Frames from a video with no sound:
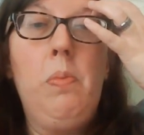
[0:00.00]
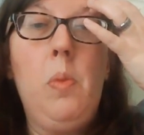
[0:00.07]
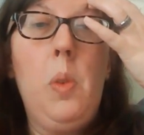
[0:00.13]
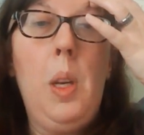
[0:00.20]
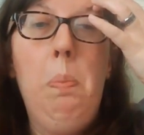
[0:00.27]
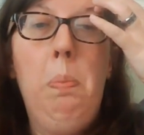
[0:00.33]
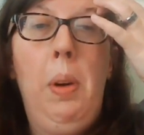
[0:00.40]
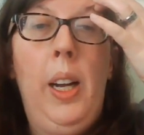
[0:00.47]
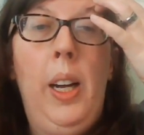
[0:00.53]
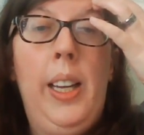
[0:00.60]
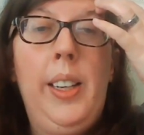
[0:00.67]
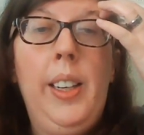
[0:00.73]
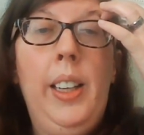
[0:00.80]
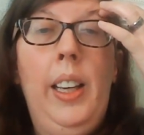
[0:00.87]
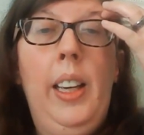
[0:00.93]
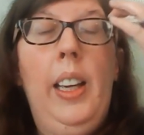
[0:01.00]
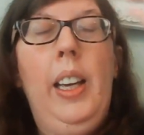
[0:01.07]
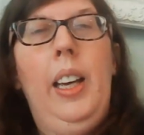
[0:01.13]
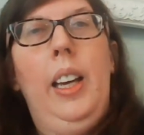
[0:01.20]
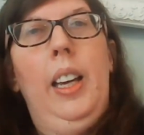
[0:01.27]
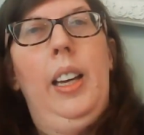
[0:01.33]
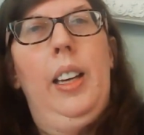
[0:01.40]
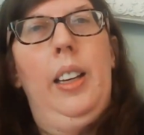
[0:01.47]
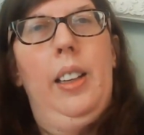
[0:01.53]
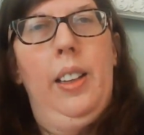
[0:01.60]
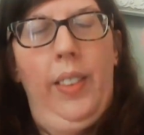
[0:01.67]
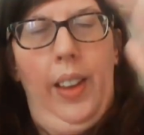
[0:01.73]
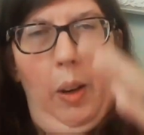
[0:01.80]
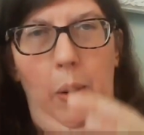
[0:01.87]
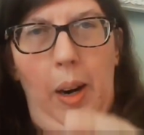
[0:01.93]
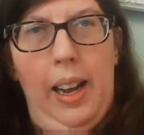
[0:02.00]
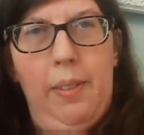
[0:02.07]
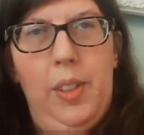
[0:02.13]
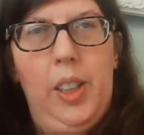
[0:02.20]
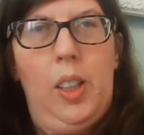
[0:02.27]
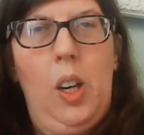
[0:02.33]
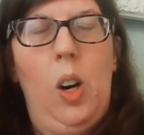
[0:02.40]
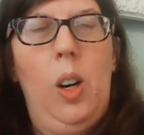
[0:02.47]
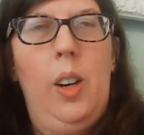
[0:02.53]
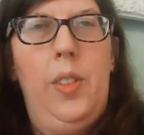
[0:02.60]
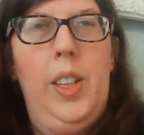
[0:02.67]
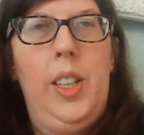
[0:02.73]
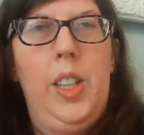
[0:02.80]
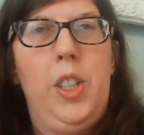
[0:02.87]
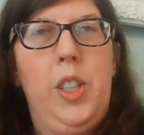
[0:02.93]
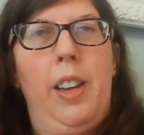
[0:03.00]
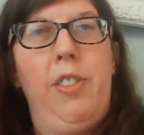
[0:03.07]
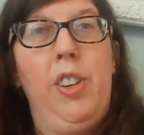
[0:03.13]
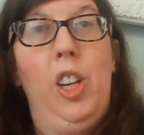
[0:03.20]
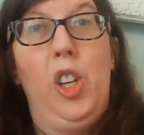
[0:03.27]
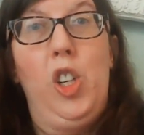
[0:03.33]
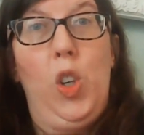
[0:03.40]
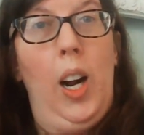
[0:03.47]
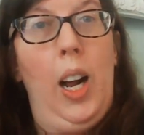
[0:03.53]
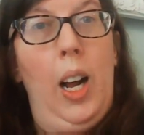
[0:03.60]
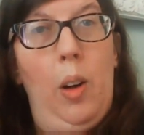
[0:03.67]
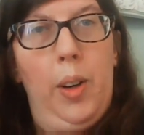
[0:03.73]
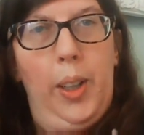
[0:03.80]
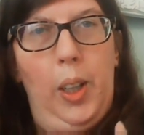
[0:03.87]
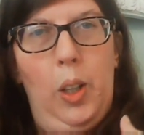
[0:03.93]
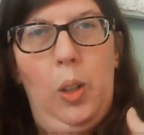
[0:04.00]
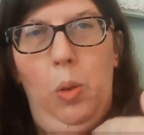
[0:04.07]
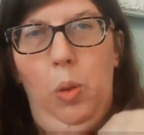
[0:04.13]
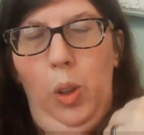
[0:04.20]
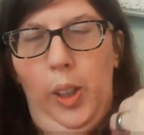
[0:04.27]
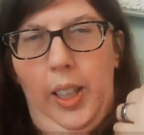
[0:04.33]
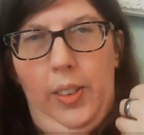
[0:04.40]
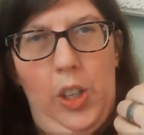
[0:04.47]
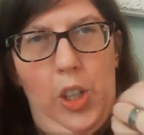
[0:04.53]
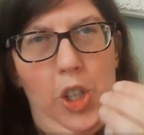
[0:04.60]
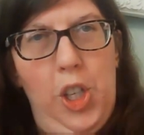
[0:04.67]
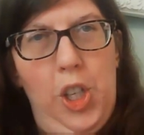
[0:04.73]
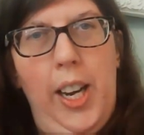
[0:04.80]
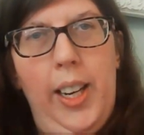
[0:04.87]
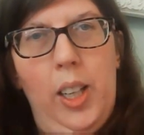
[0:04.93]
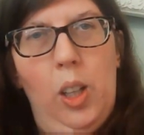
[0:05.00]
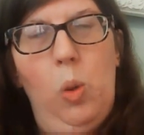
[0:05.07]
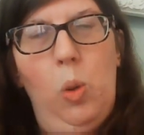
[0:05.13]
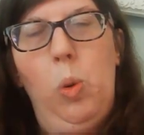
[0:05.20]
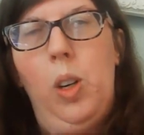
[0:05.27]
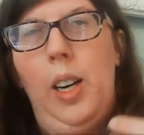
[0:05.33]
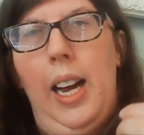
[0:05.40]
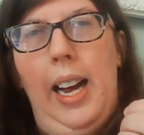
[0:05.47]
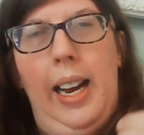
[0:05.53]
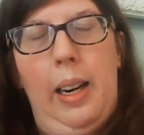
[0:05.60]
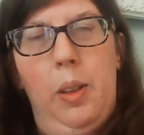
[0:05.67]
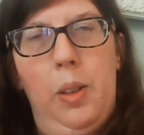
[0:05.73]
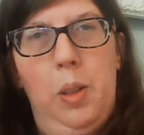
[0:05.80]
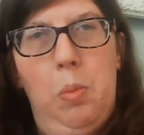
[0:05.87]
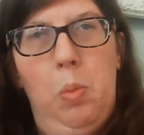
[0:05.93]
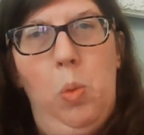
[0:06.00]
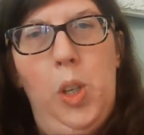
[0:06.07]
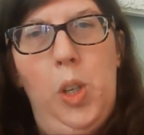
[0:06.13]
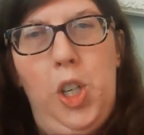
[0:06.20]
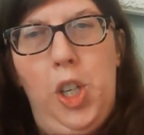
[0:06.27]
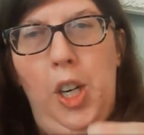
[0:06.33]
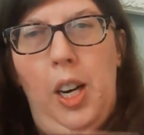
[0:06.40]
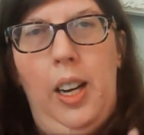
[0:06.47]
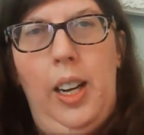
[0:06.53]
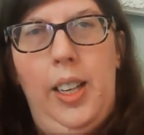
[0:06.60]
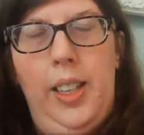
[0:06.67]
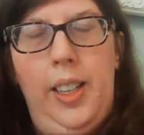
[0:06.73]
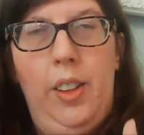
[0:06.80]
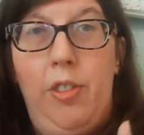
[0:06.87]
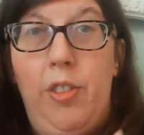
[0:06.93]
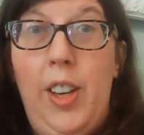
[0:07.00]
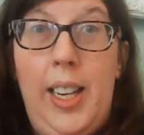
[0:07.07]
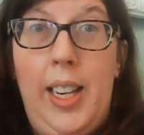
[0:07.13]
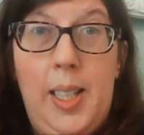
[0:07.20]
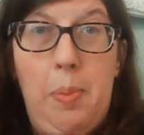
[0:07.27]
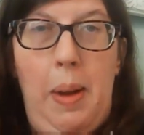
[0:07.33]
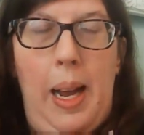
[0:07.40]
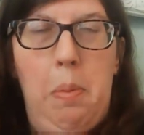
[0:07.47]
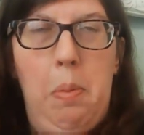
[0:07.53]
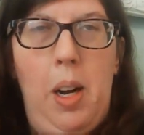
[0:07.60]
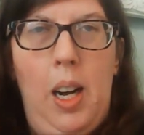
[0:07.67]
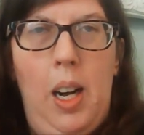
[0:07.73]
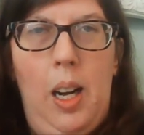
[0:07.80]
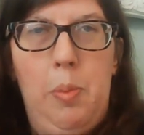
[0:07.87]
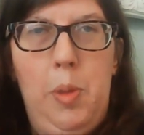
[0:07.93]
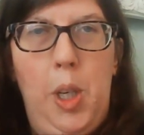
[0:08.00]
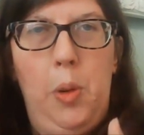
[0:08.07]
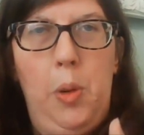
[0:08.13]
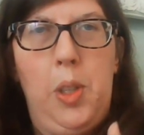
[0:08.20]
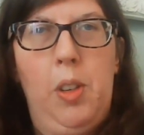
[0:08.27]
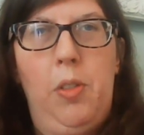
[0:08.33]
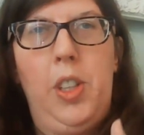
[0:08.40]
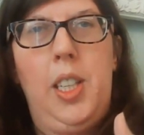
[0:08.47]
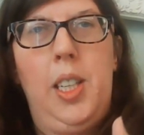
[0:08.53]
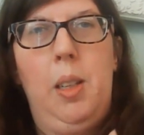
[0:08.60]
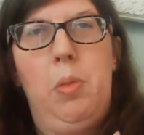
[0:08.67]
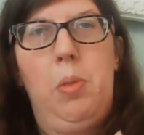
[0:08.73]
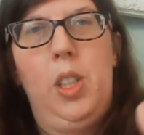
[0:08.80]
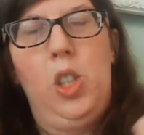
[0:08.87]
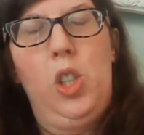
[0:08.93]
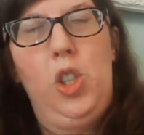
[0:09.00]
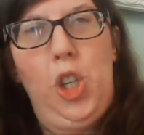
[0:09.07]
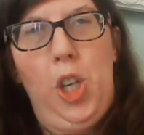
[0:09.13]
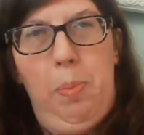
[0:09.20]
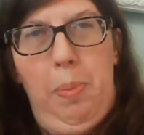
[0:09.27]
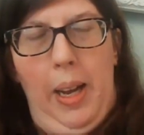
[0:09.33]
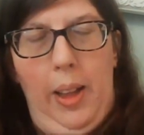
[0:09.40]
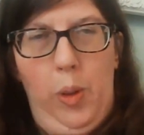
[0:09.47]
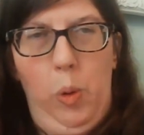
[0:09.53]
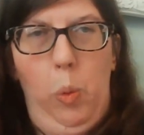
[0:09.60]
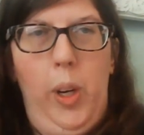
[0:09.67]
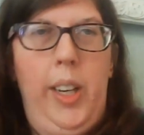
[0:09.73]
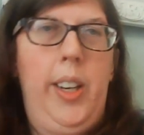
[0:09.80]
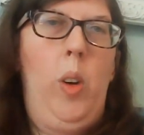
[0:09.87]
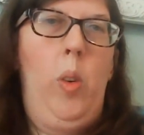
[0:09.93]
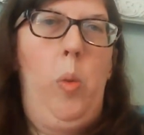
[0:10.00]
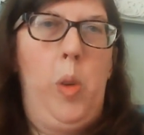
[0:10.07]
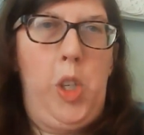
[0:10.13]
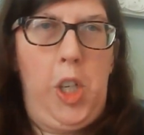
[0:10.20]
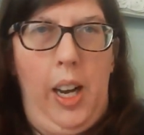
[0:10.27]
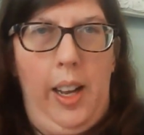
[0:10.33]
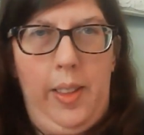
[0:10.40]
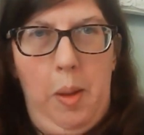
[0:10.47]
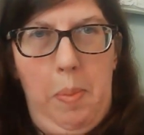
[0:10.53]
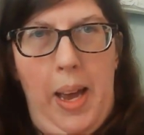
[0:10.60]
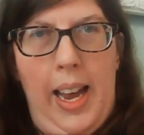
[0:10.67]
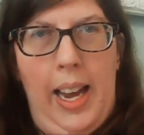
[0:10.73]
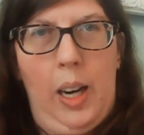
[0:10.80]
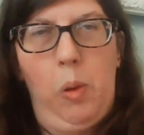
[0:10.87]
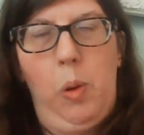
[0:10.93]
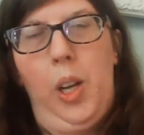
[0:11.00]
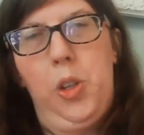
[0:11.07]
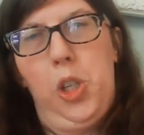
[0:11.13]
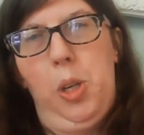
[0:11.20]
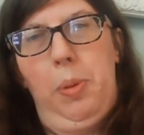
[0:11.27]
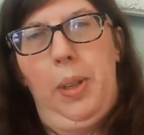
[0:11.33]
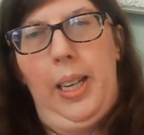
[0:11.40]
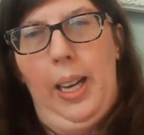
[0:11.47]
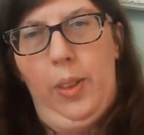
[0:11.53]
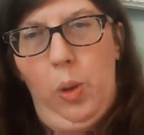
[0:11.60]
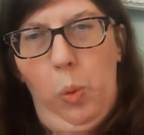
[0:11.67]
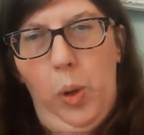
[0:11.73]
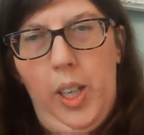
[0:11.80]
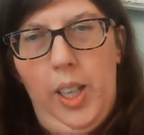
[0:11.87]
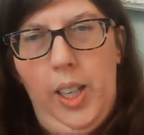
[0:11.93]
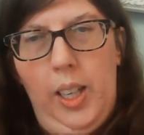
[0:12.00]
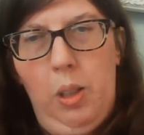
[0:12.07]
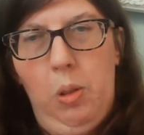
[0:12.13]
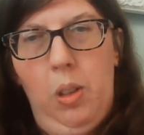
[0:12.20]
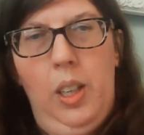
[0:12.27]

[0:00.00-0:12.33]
But they ride to Carthage. They fill a draw to go look at this jail where Hyrum was shot in the face by a mob. Joseph attempted to jump out the window and was shot in the back while jumping out the window.